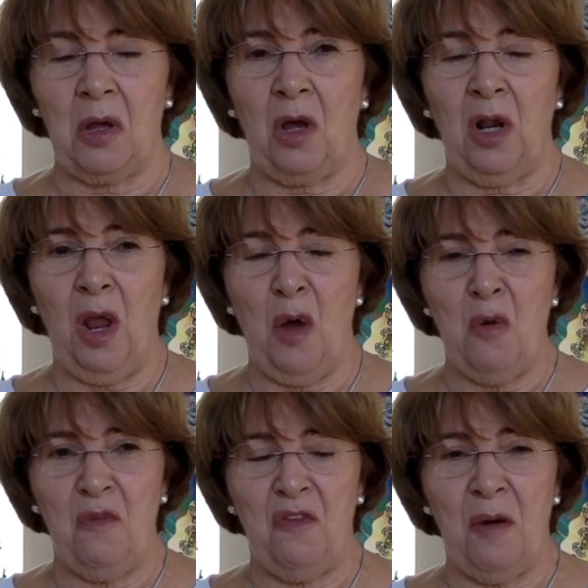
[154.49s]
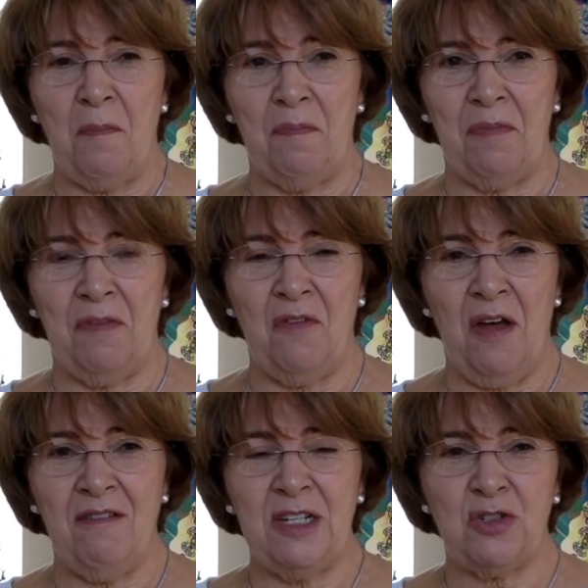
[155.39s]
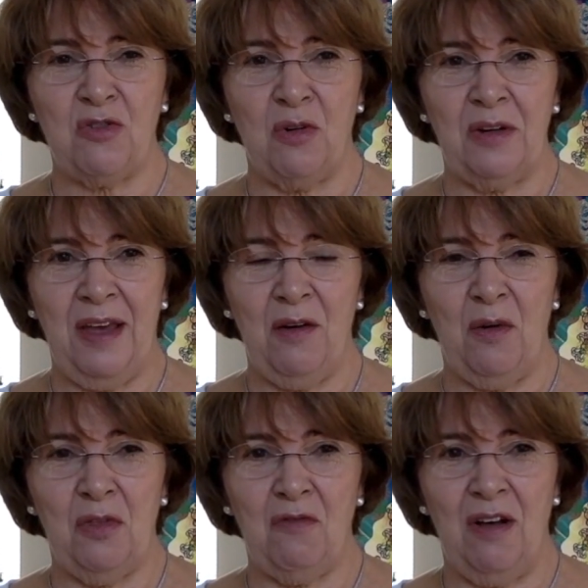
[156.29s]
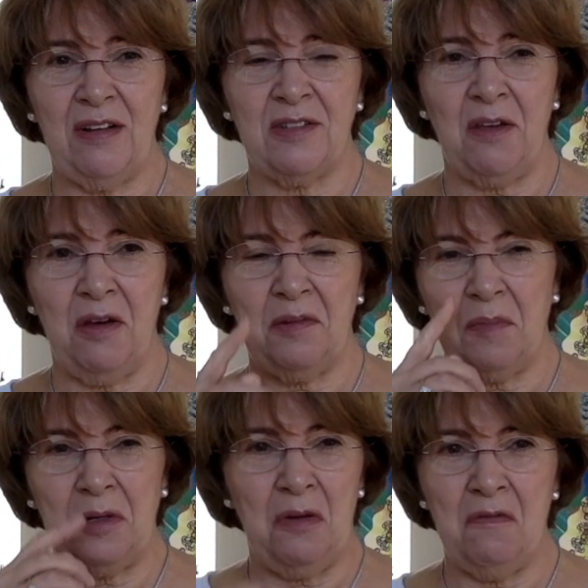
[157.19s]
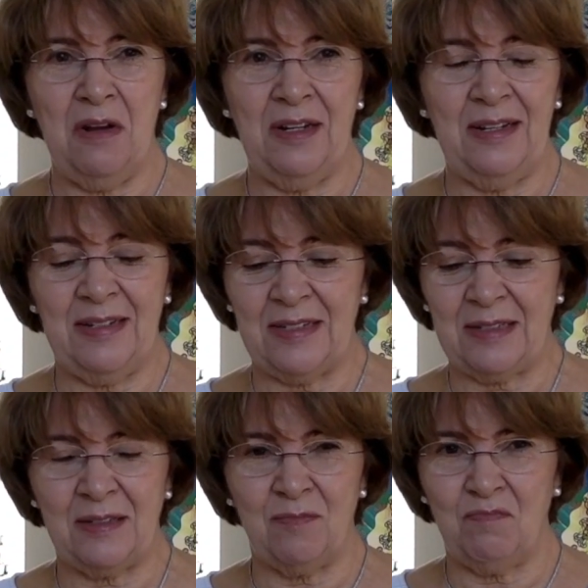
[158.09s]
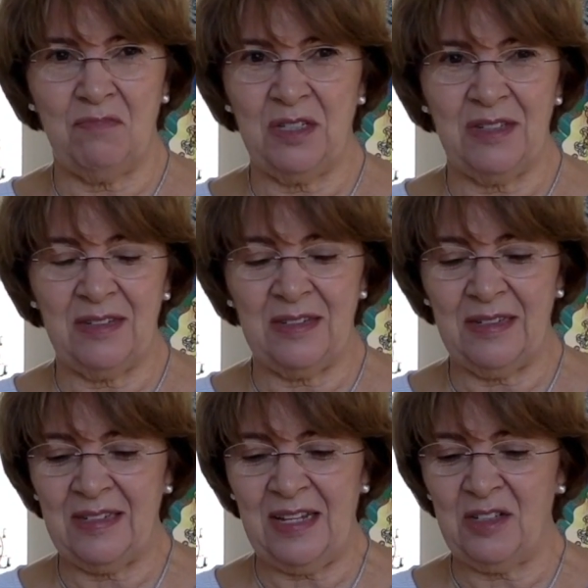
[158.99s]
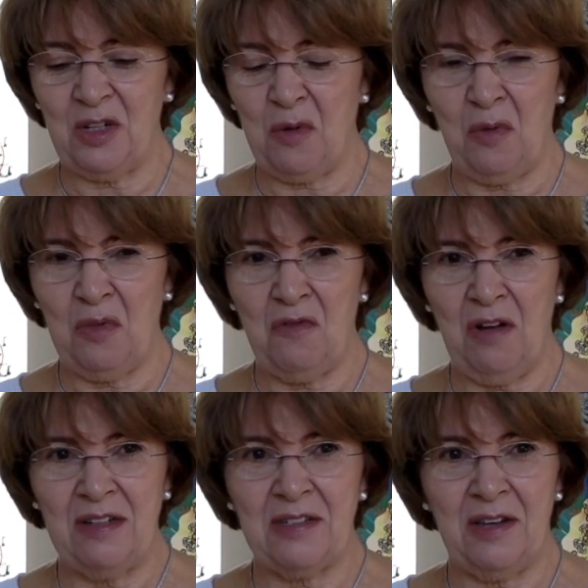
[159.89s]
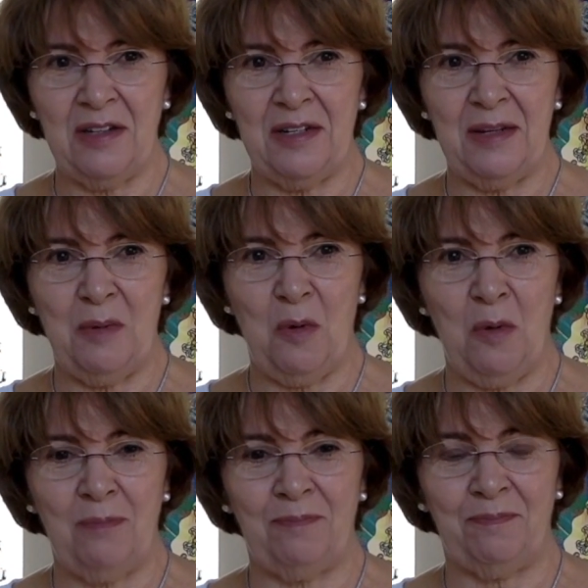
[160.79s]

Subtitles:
Clove, very strong now on the right side. I don't really need to test it on the right side anymore.